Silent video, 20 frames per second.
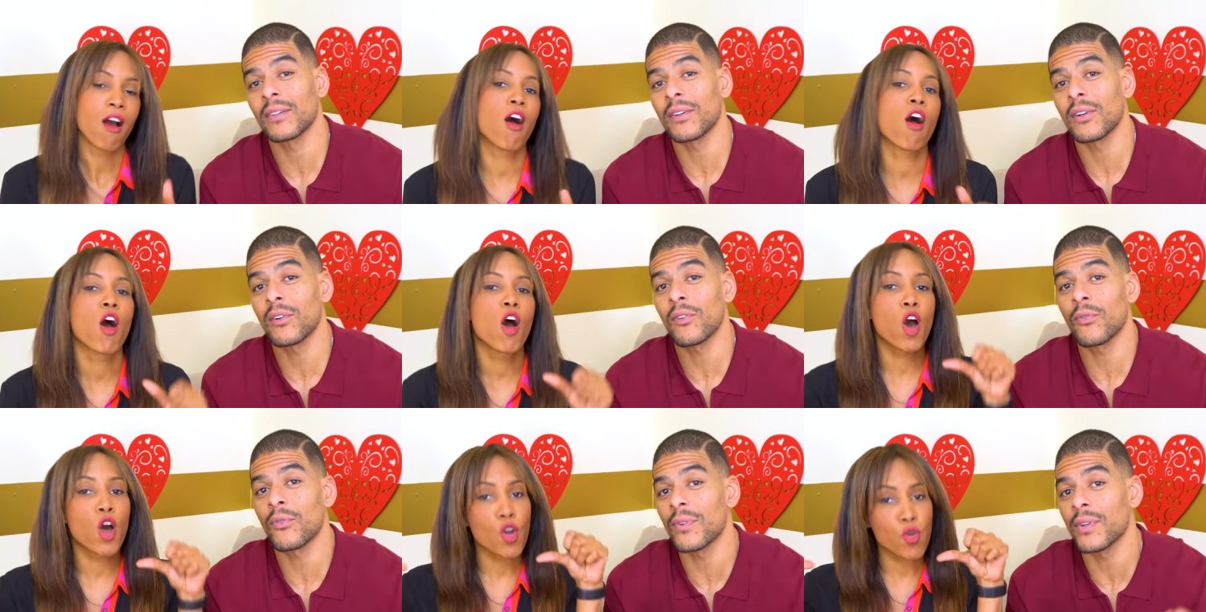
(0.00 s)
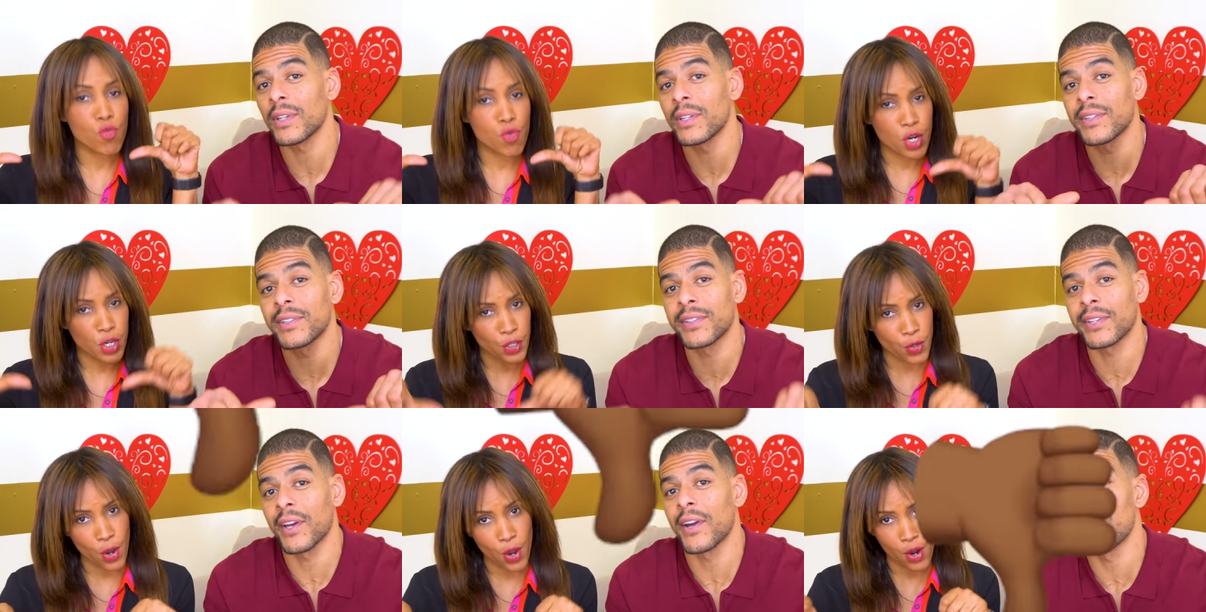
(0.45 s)
Speaker 1: or
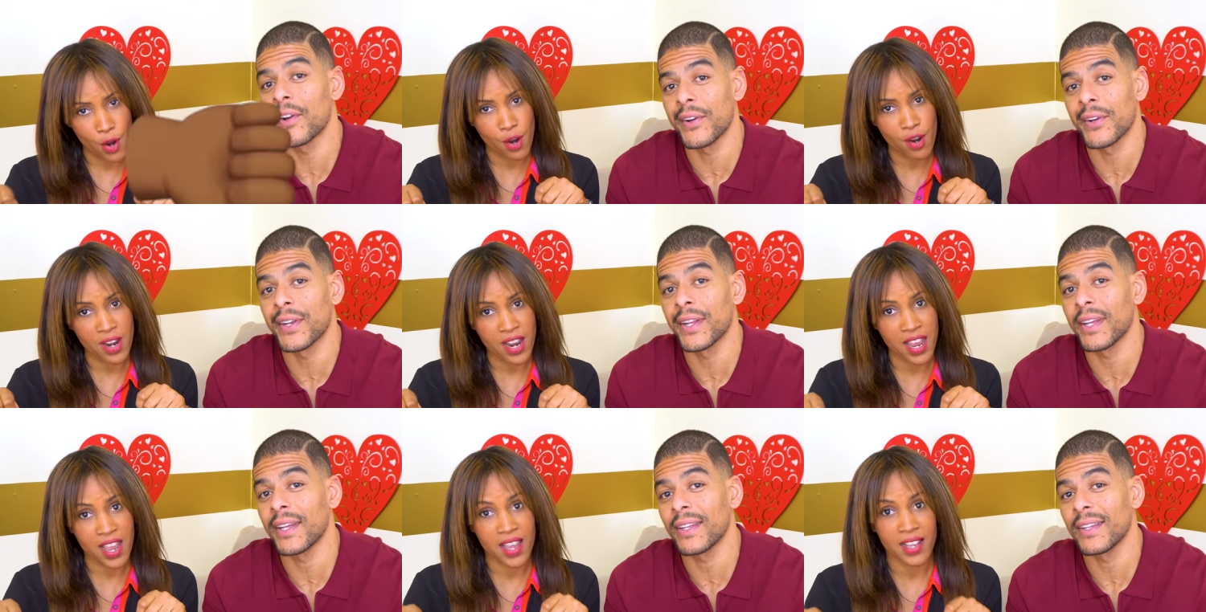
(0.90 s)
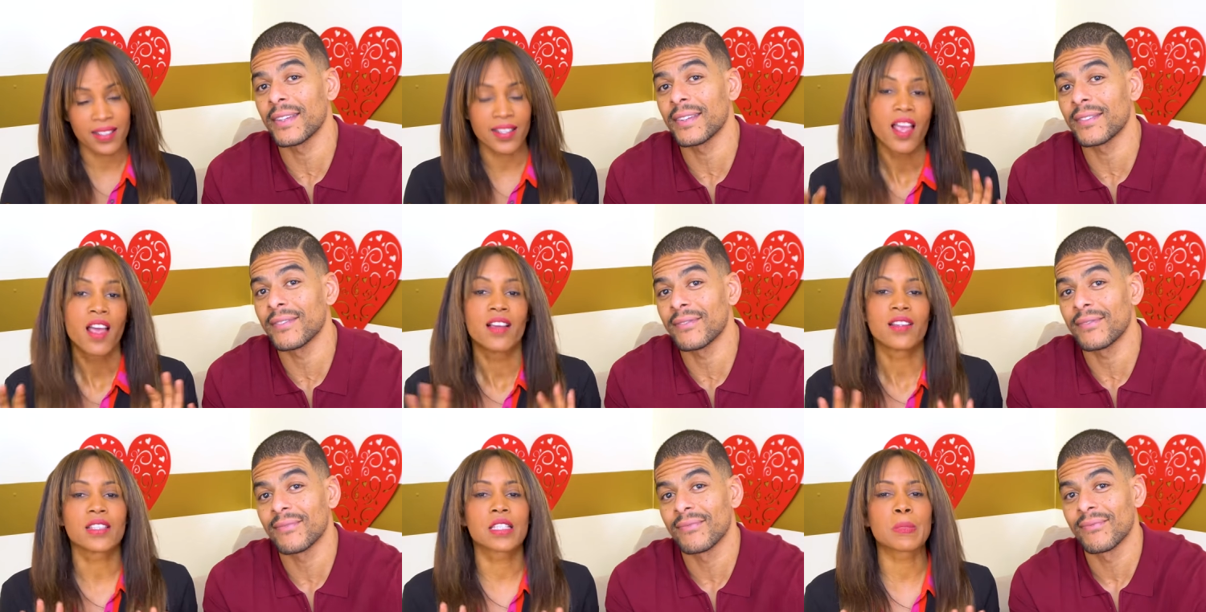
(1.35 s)
Return
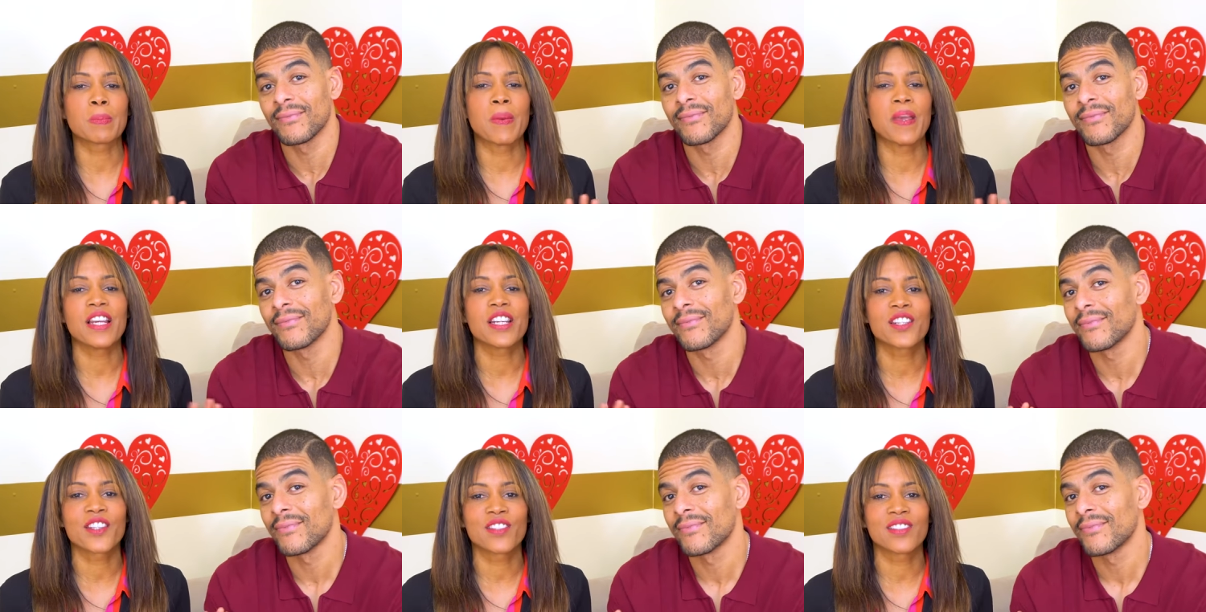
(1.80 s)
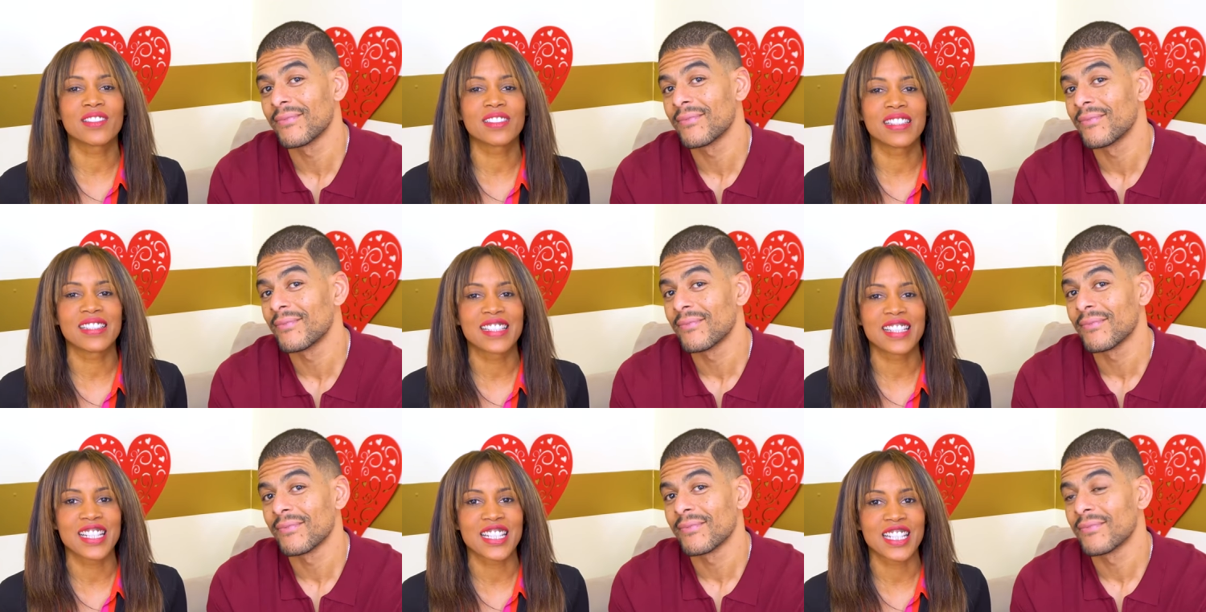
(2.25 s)
It special
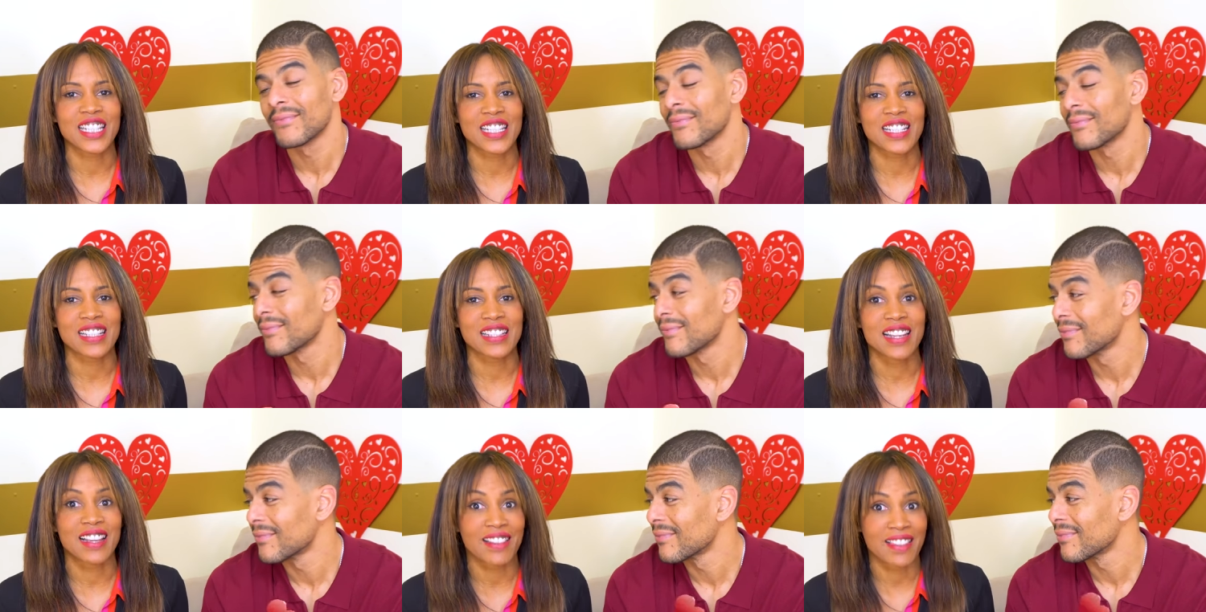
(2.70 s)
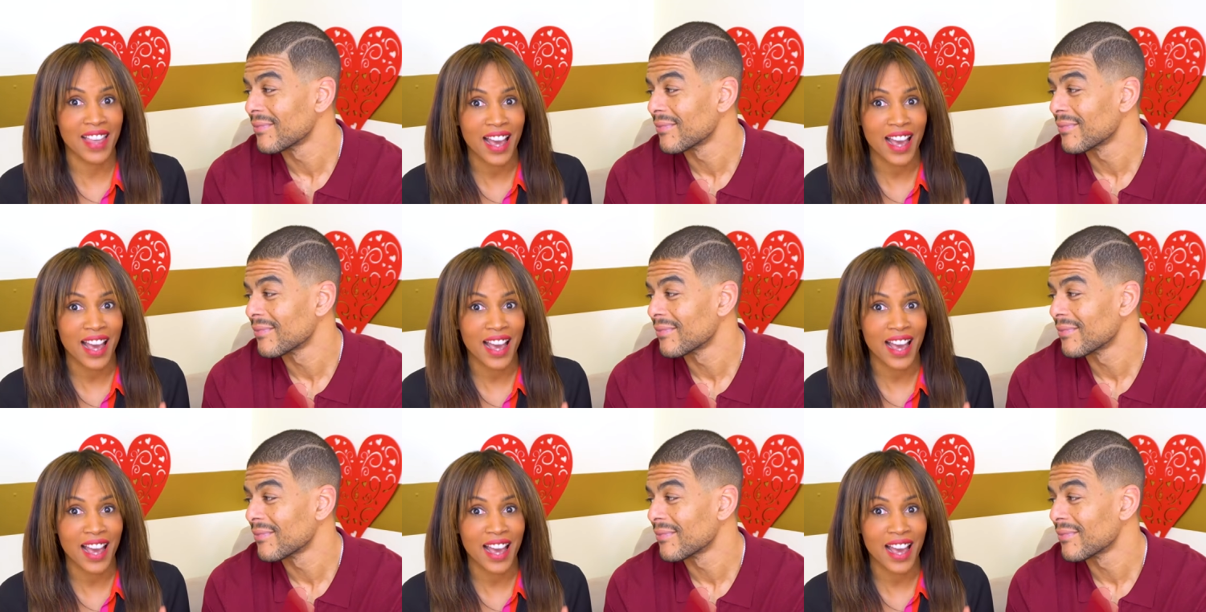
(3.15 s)
edition.